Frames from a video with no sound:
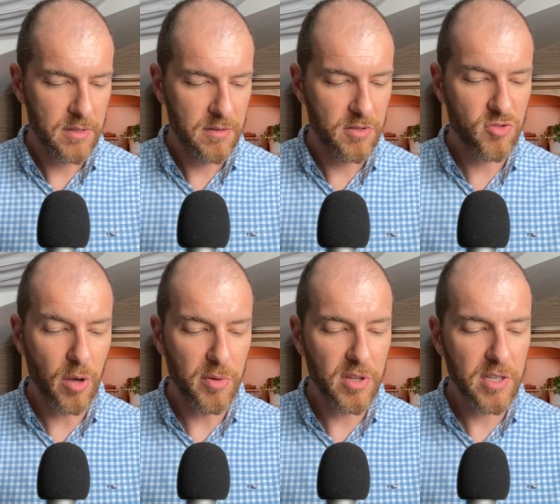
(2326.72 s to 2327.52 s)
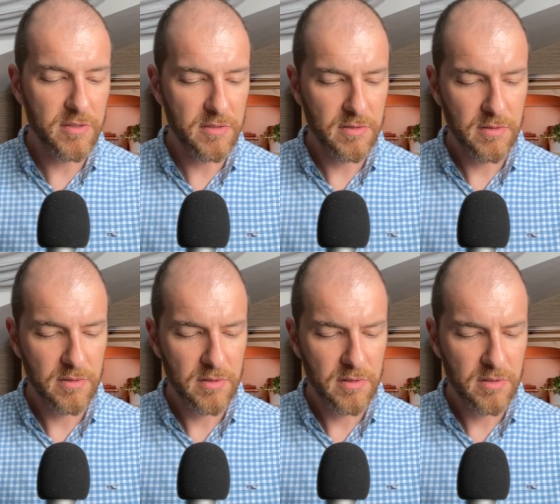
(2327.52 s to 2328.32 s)
The trouble is,
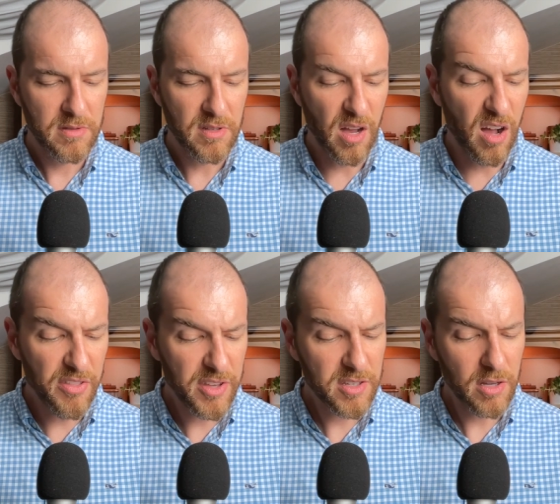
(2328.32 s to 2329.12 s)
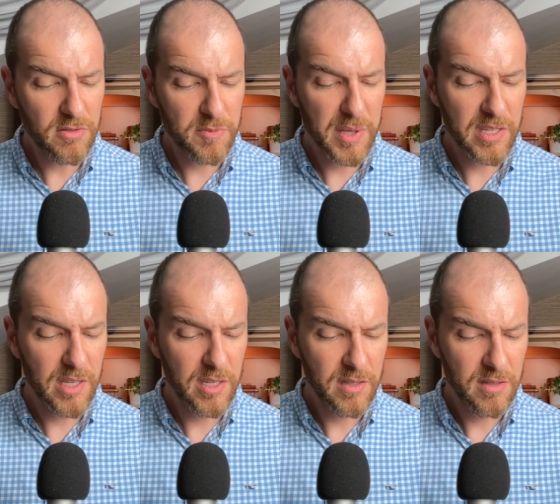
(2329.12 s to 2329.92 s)
are there ghosts,
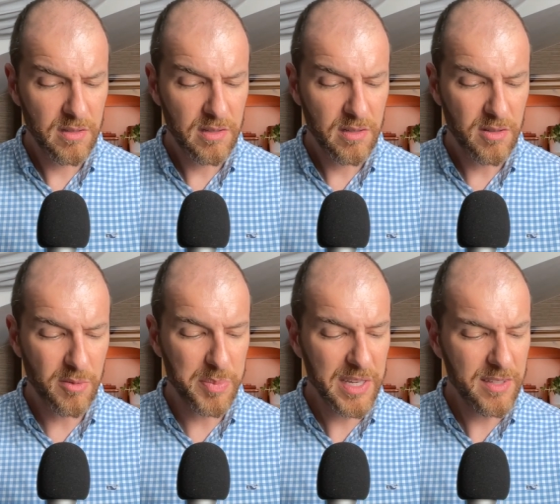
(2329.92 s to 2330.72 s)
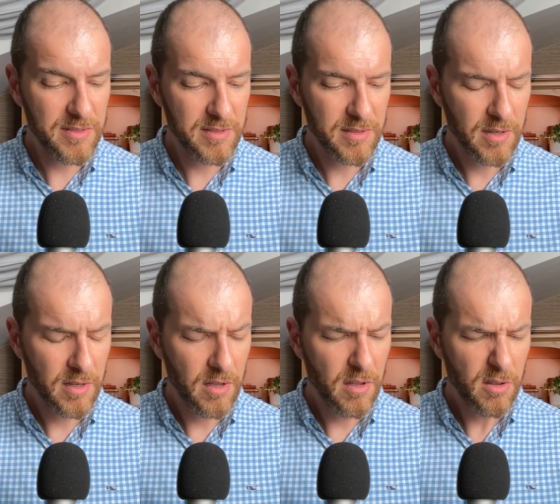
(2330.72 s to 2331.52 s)
Piggy? Or beasts?
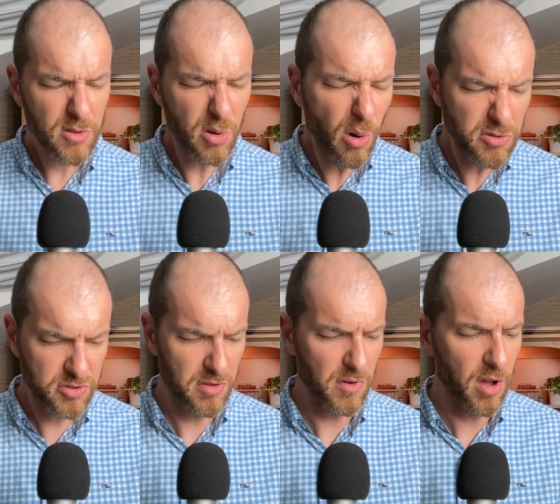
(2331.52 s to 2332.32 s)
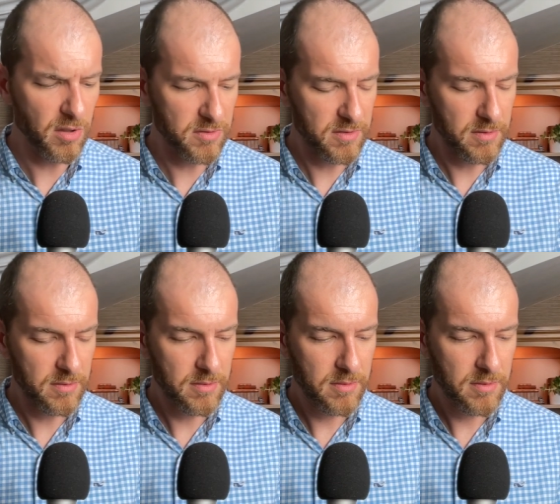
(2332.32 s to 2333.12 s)
Course there aren't.
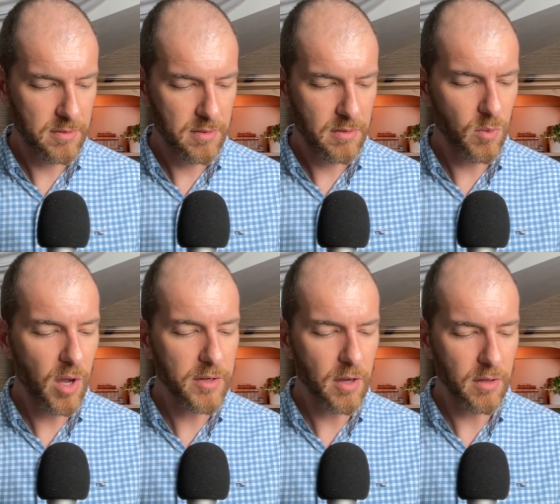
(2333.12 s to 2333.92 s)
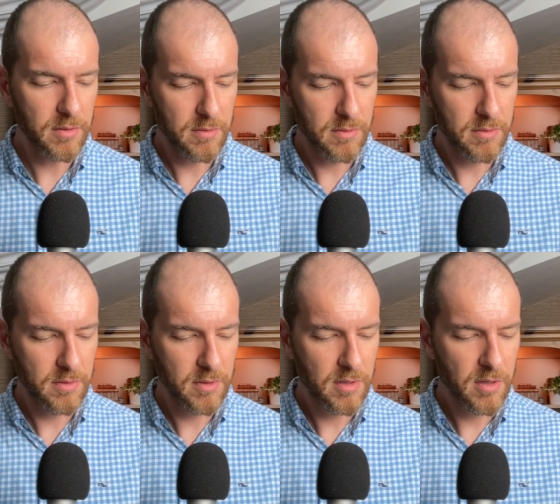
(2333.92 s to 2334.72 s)
Why not?
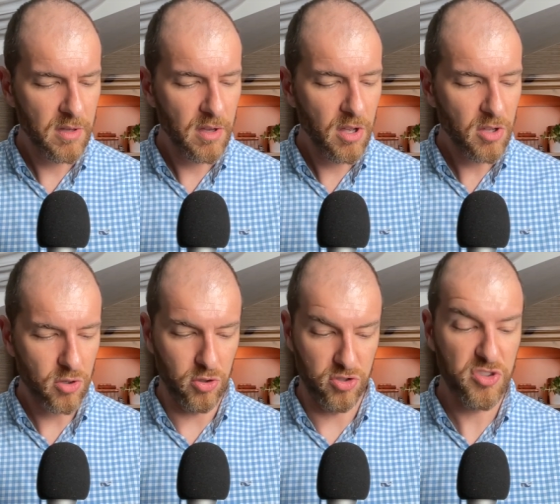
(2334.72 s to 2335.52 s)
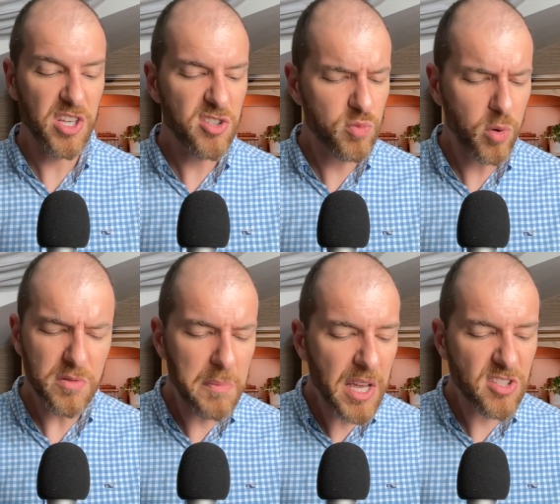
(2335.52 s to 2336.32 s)
'Cause things
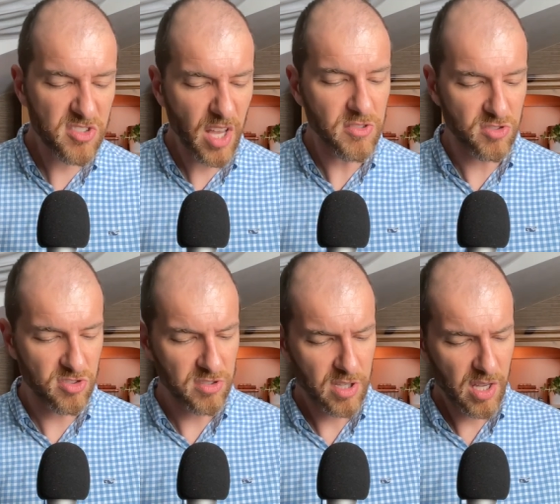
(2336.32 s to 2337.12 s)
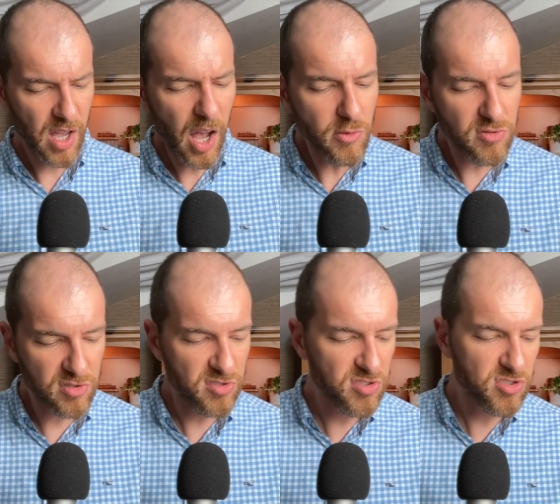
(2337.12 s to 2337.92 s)
wouldn't make sense.
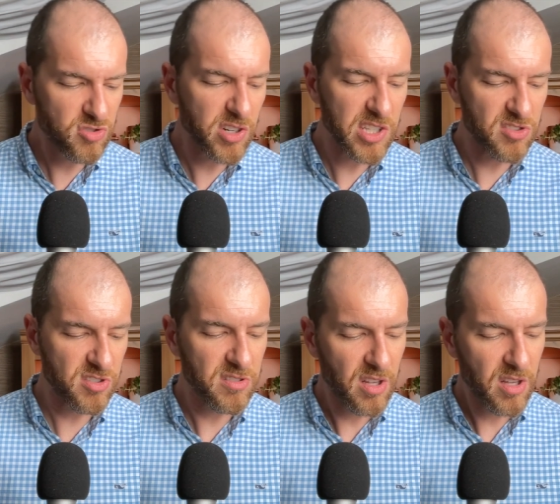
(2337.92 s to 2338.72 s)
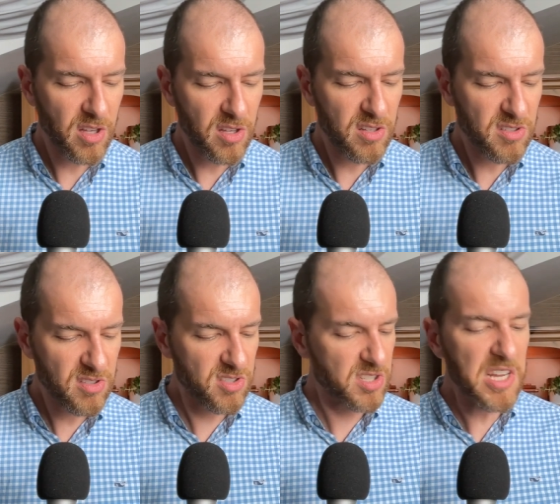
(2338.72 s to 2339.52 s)
Houses and streets and
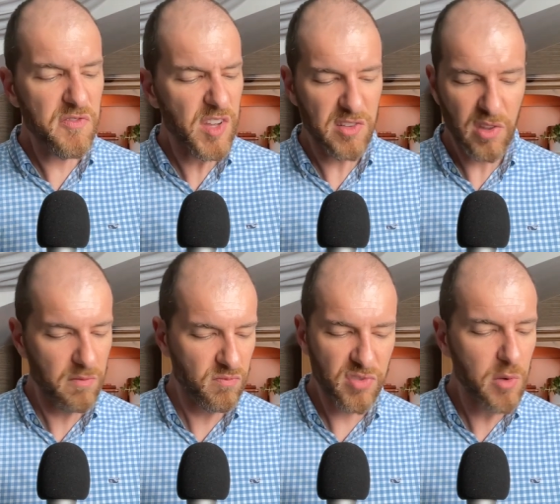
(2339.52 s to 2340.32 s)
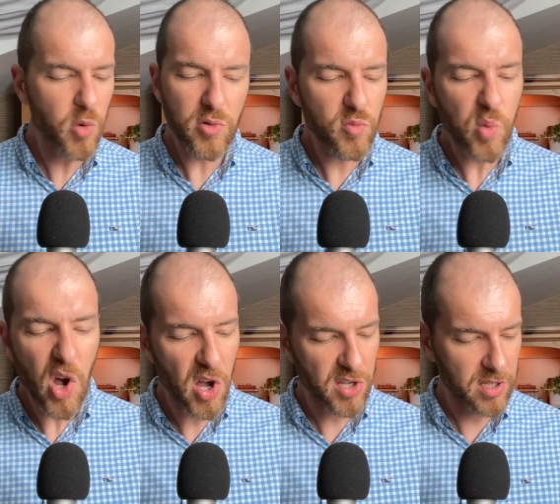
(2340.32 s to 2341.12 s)
TV, they wouldn't
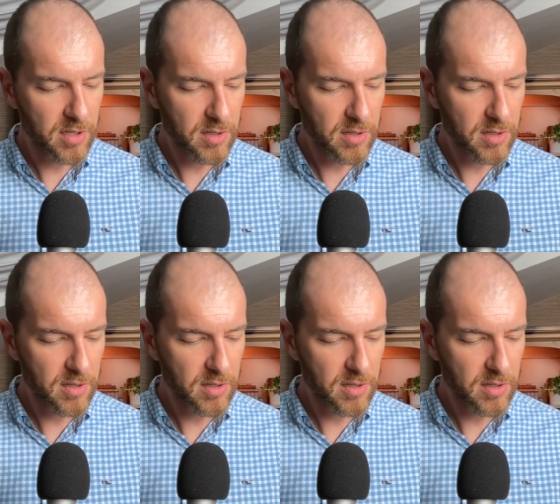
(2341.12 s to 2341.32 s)
work.